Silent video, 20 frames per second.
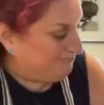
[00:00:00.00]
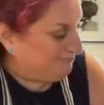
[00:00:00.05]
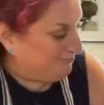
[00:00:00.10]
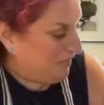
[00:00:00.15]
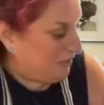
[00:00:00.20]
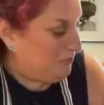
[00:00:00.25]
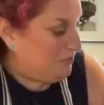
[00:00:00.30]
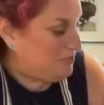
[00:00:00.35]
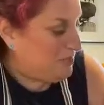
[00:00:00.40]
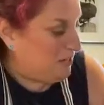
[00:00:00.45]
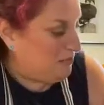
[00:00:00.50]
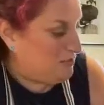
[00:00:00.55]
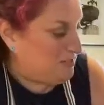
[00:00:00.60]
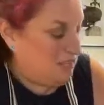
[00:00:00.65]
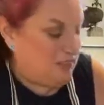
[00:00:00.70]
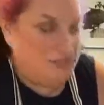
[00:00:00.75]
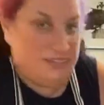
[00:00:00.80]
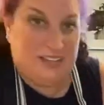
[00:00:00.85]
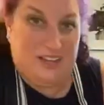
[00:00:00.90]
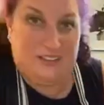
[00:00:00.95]
I wish I was
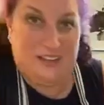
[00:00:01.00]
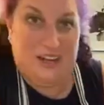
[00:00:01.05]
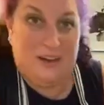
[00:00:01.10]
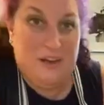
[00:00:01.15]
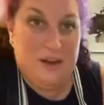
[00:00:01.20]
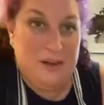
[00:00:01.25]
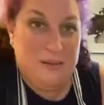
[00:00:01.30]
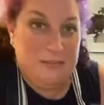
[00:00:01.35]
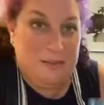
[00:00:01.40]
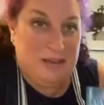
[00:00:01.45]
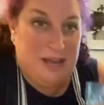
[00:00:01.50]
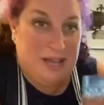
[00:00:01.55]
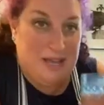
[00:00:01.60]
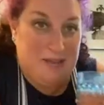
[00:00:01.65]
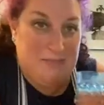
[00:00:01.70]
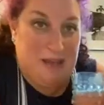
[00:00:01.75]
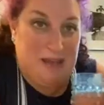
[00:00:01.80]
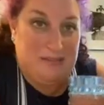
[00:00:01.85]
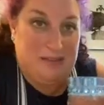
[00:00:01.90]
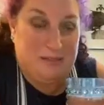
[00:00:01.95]
having that right now, but I
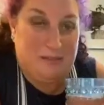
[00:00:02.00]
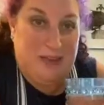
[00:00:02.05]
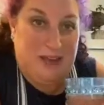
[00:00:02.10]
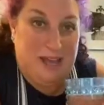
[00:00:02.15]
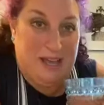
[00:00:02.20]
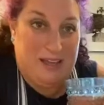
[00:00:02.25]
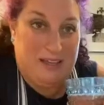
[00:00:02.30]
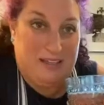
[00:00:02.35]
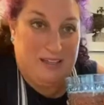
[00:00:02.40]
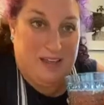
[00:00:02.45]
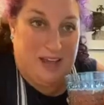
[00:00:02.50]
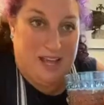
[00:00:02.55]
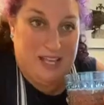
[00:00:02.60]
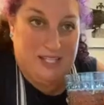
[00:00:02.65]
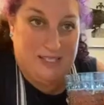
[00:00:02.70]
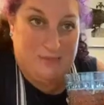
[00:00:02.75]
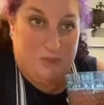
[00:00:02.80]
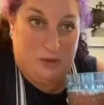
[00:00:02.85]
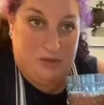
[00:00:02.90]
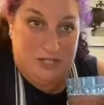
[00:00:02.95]
am having my
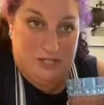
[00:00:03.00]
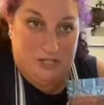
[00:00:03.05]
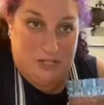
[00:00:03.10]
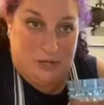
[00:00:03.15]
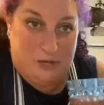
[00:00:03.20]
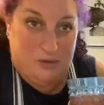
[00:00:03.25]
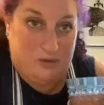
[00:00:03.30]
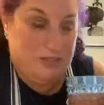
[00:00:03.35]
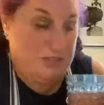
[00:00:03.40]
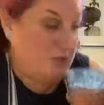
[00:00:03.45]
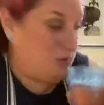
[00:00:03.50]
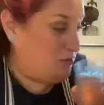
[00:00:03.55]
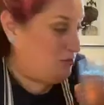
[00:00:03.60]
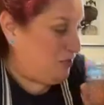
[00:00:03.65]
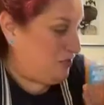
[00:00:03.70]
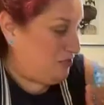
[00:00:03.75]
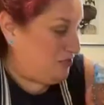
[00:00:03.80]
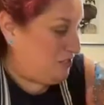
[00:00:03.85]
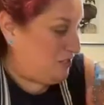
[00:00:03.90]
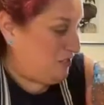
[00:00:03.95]
Cosmojito. So
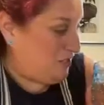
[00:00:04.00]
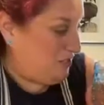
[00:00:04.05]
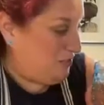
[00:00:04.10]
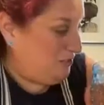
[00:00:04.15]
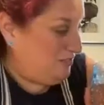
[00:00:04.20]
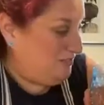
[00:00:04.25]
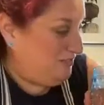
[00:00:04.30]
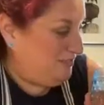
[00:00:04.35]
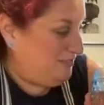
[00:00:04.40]
cheers to you.